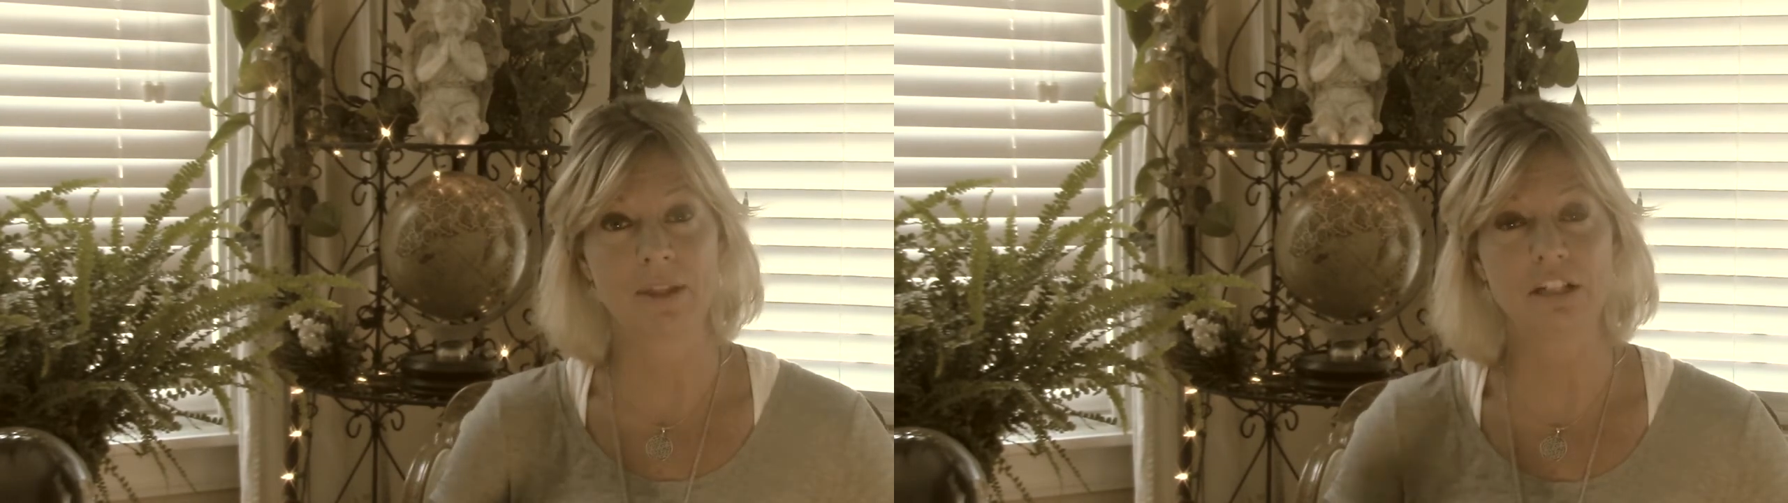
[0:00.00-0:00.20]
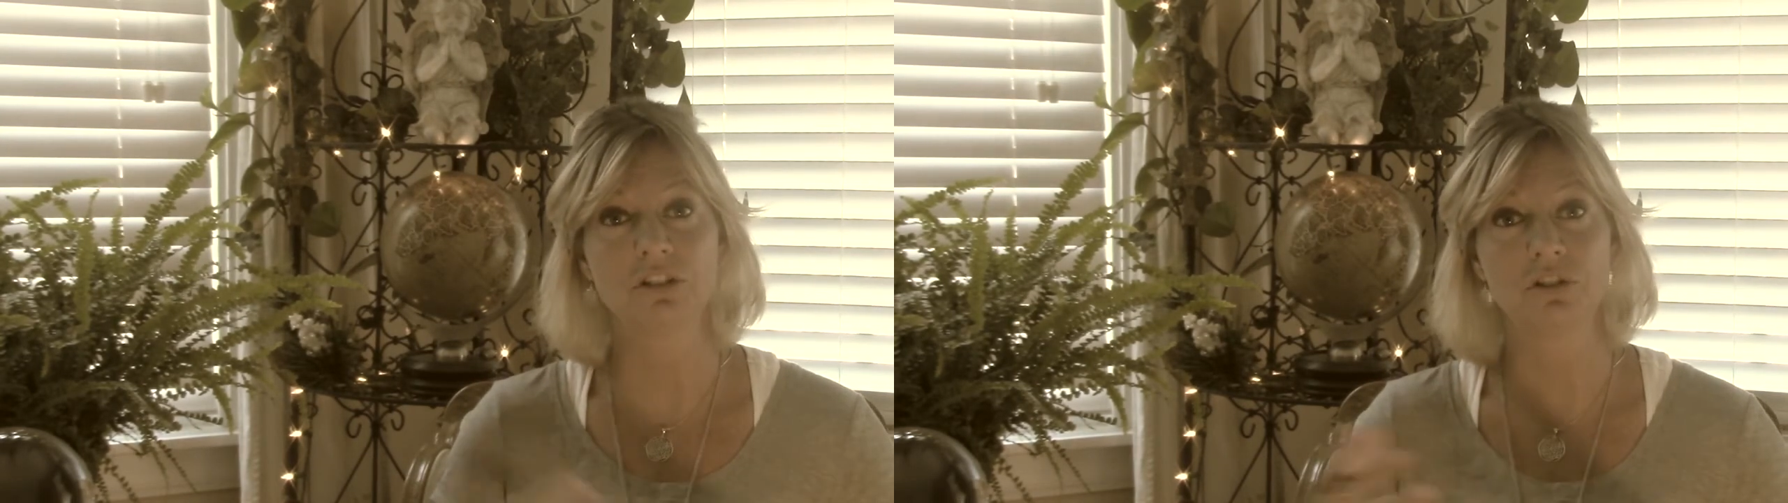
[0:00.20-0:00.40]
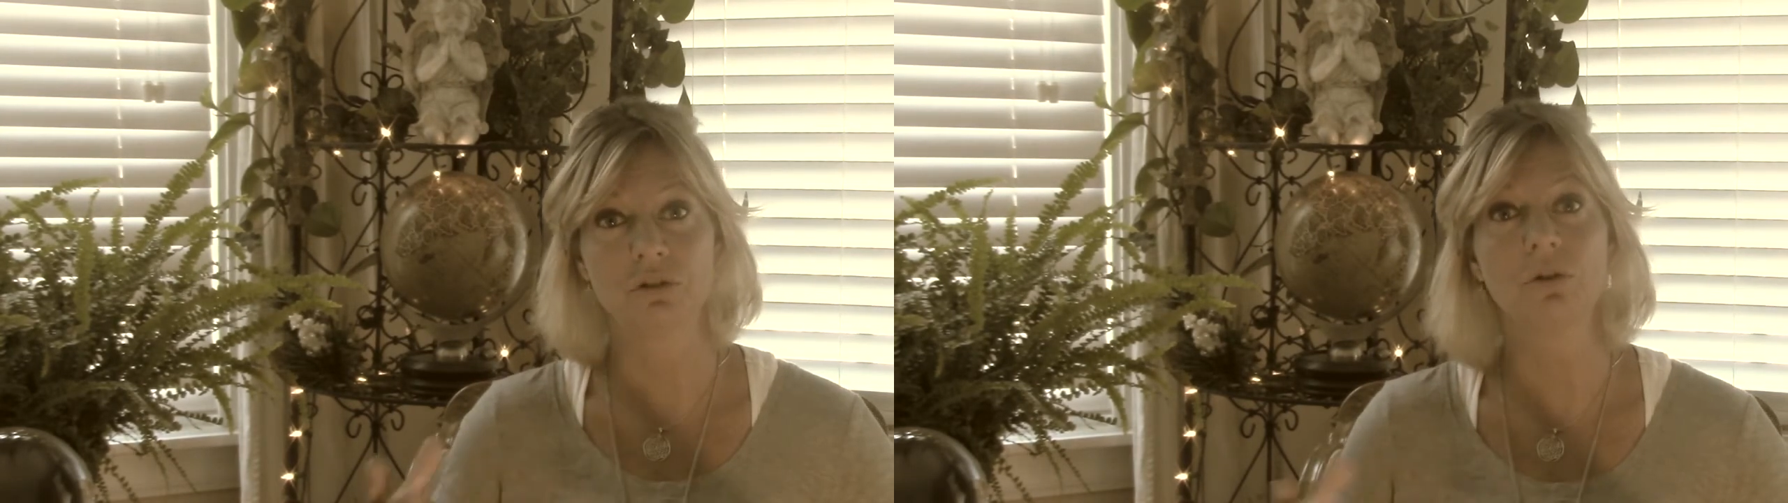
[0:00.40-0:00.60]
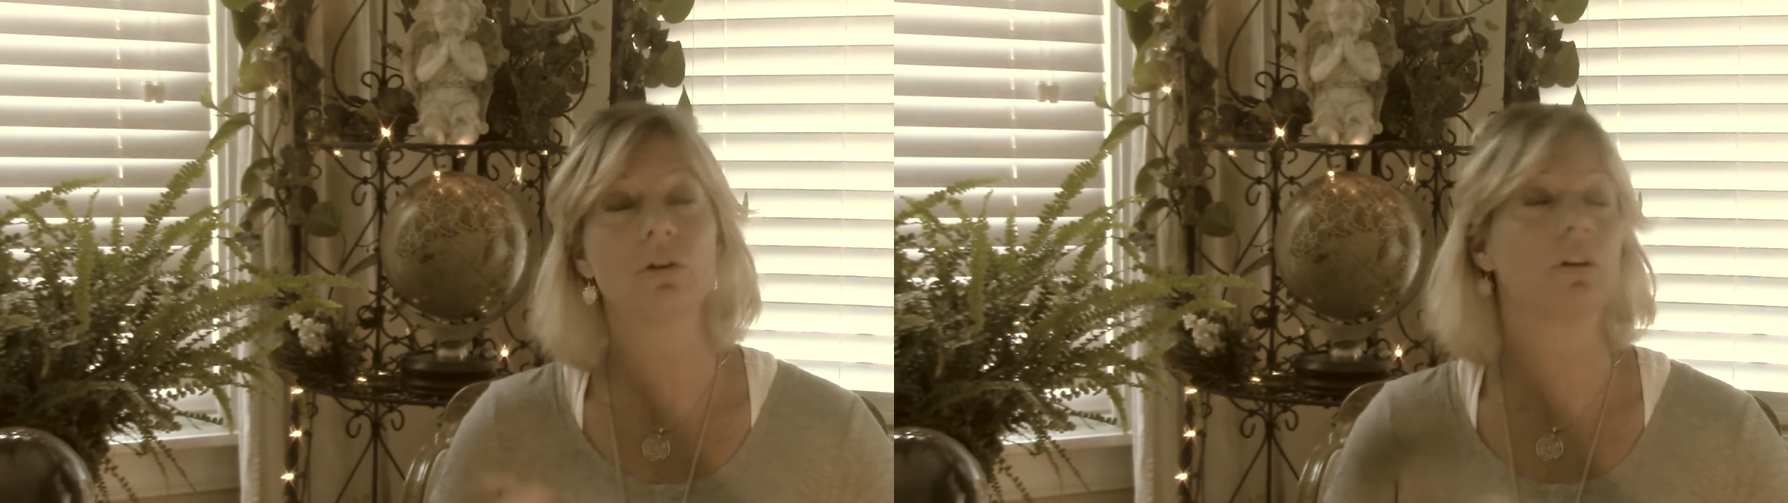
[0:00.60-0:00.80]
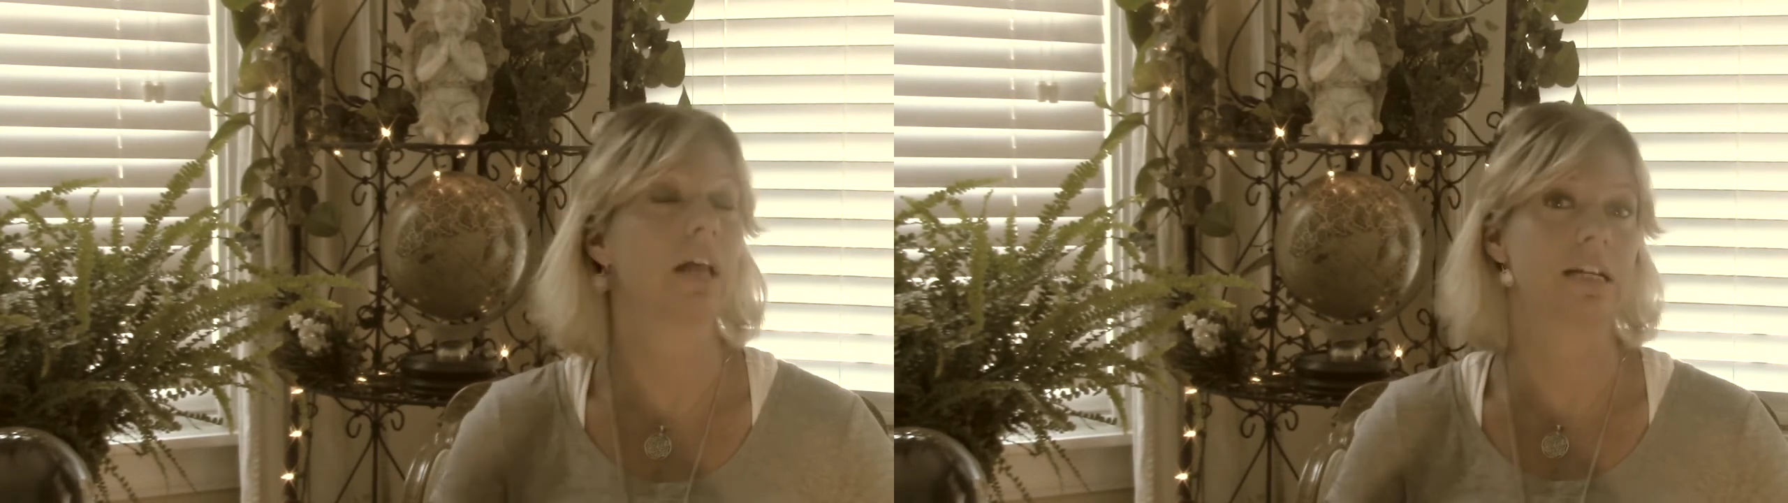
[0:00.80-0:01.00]
They just
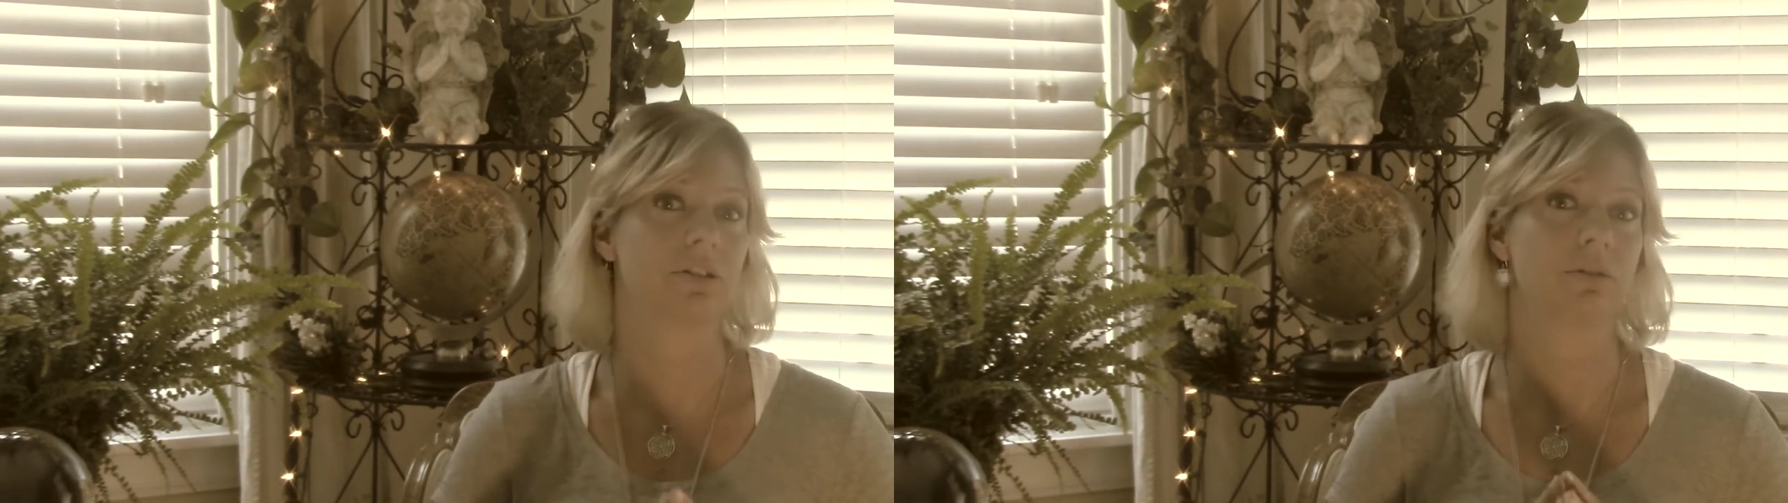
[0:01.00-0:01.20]
utilize